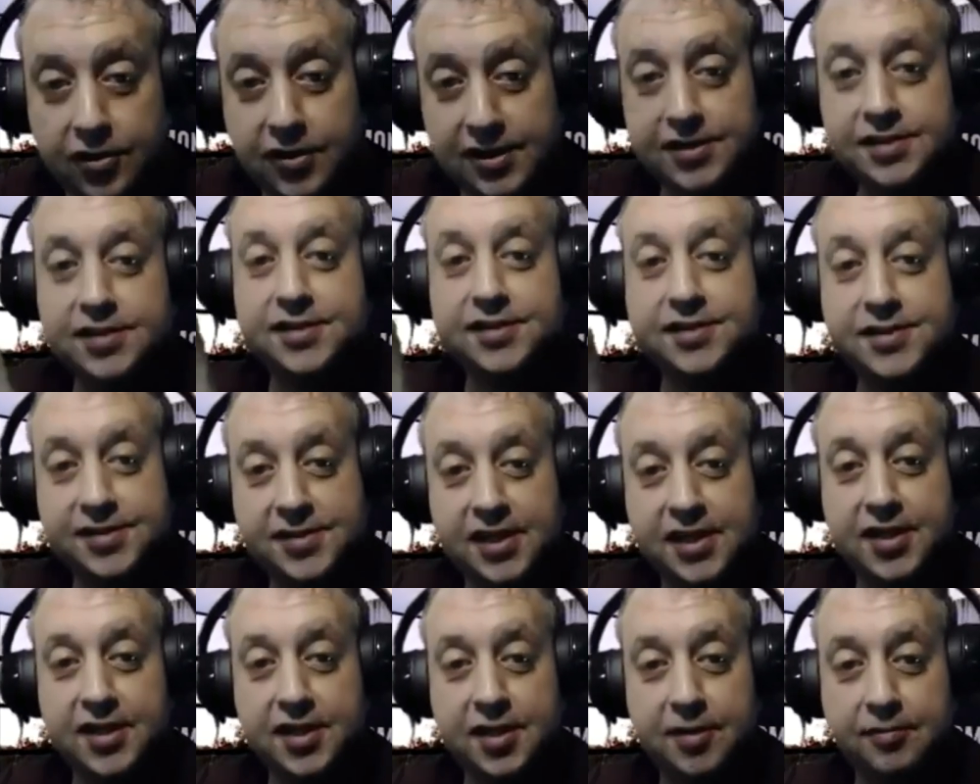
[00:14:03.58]
can just
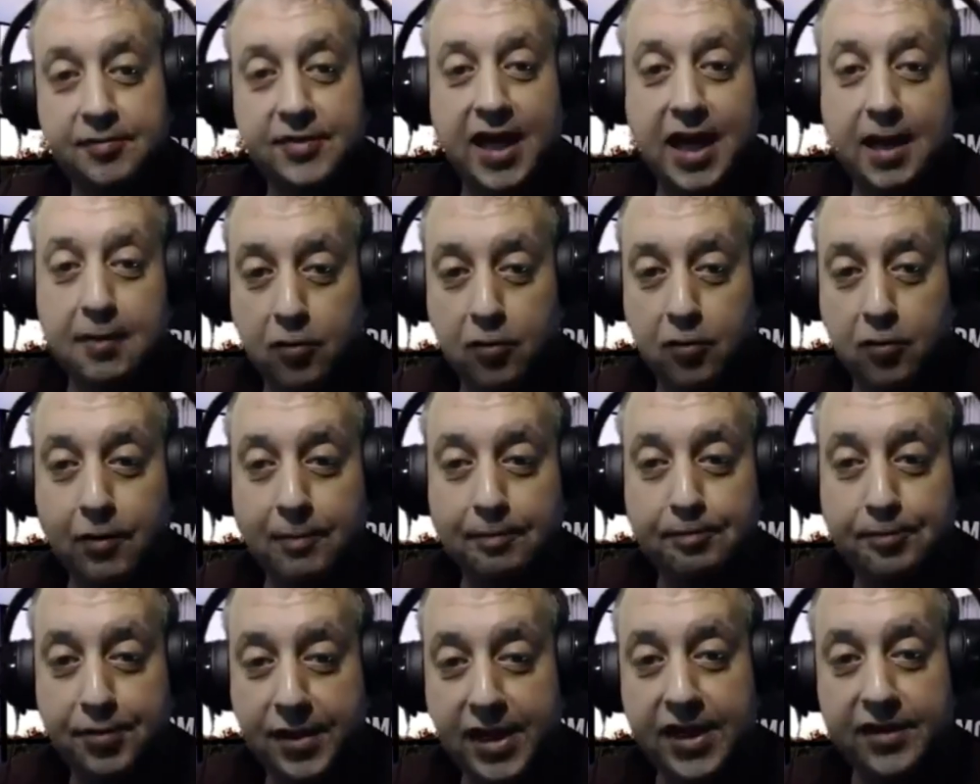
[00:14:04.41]
send them that more
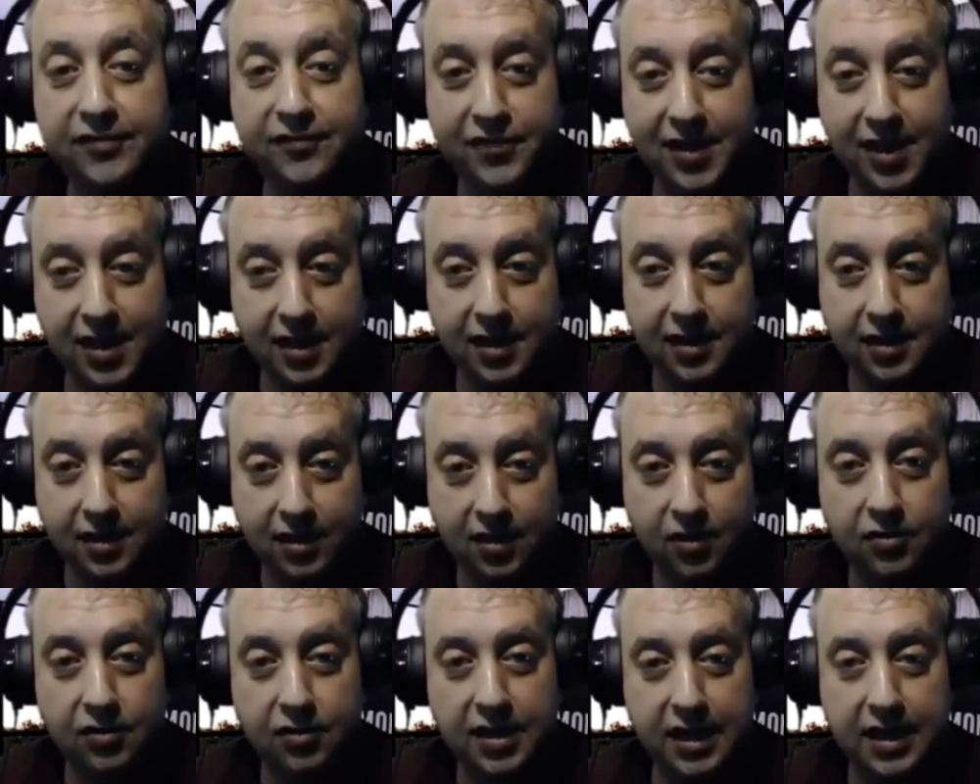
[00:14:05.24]
beefy,
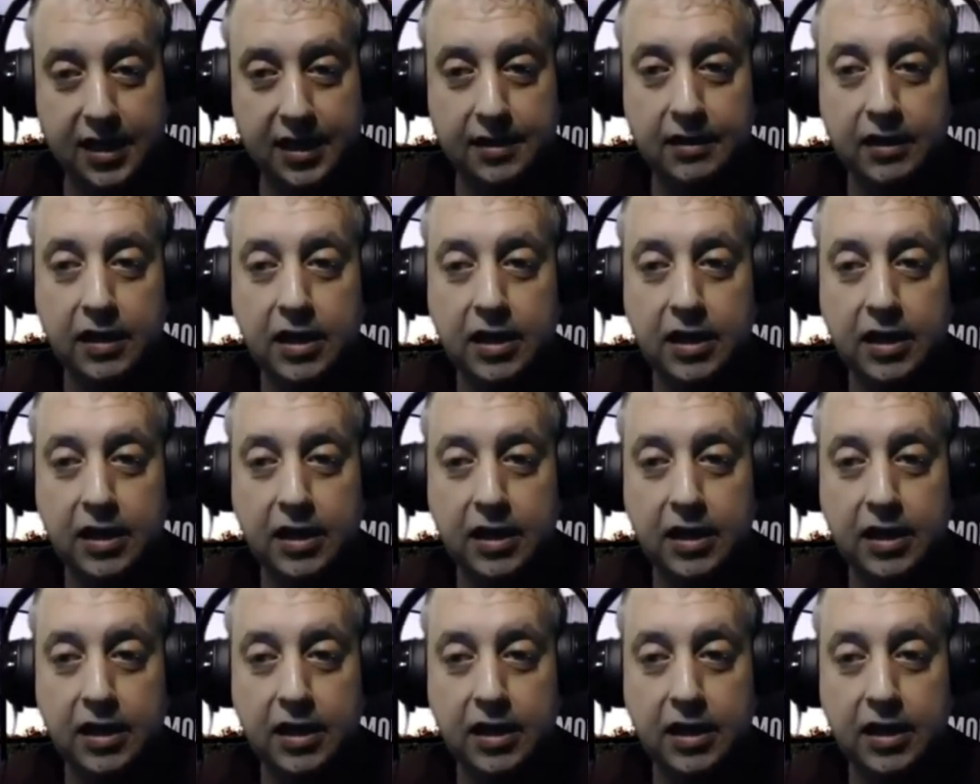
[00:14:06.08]
okay?